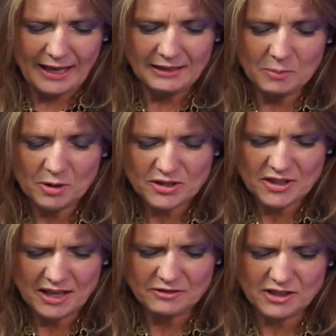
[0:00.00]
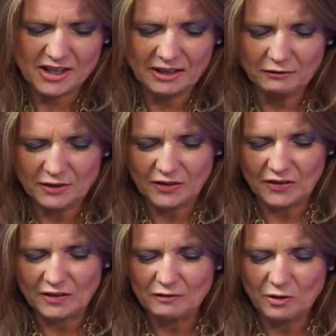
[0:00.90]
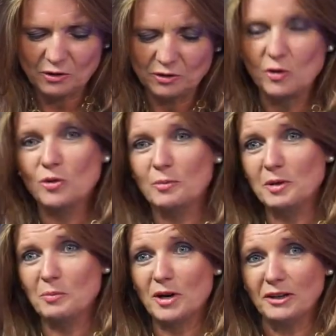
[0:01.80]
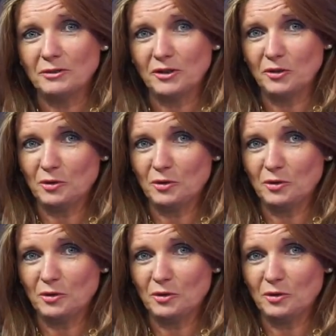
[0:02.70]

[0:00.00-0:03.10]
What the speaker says: And the person I have to thank for this is Yvonne Gorman-Brown.